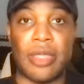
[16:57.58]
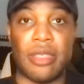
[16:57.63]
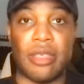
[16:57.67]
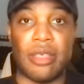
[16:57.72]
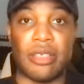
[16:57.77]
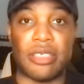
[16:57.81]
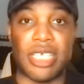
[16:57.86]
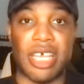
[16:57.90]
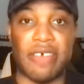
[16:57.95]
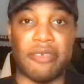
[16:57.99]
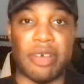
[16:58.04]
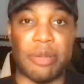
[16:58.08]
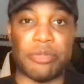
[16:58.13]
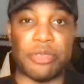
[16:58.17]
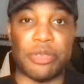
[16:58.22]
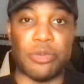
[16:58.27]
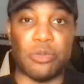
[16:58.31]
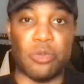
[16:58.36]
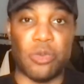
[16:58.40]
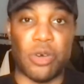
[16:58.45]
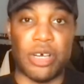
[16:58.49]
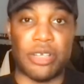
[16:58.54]

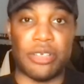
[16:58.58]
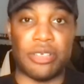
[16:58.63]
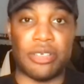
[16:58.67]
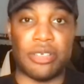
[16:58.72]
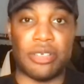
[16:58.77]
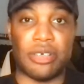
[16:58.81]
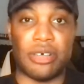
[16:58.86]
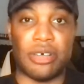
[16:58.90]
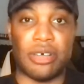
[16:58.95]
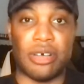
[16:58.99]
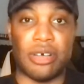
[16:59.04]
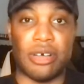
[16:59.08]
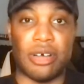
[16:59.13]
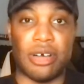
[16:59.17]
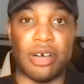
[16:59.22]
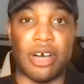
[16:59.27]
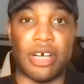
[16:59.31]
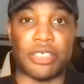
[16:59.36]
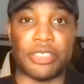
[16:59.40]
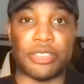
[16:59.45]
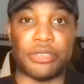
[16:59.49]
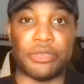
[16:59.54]
Southampton 1,
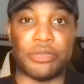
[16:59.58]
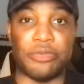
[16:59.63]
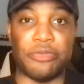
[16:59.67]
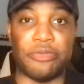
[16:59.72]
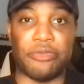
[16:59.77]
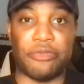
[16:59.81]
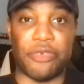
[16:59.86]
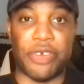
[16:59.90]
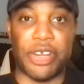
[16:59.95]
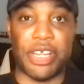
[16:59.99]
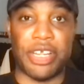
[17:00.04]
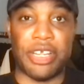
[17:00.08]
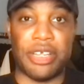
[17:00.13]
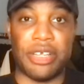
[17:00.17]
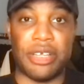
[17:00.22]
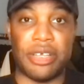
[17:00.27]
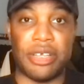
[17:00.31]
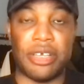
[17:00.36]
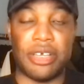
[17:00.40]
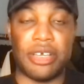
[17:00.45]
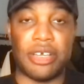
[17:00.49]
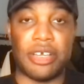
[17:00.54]
Arsenal 3.
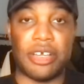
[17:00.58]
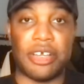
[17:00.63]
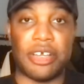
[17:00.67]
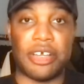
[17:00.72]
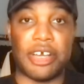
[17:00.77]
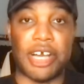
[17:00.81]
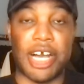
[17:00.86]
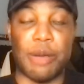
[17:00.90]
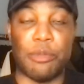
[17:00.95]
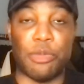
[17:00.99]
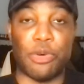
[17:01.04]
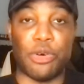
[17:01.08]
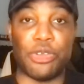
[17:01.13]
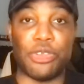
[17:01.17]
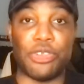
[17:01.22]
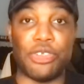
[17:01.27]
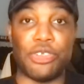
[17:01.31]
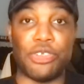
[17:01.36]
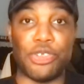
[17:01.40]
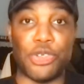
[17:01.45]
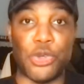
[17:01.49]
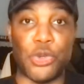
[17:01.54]
Come on,
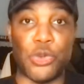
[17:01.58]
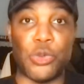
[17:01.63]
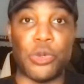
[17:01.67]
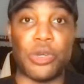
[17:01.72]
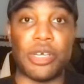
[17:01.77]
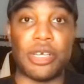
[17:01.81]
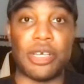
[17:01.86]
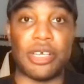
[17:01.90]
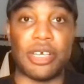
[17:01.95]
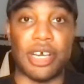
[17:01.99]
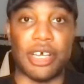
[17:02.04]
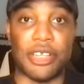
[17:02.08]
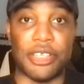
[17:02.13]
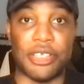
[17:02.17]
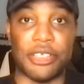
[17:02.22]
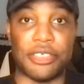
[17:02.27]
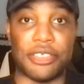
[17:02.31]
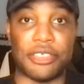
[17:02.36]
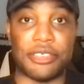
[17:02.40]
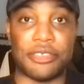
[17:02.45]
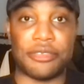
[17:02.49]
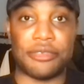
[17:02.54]
you
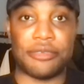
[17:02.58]
Gunners.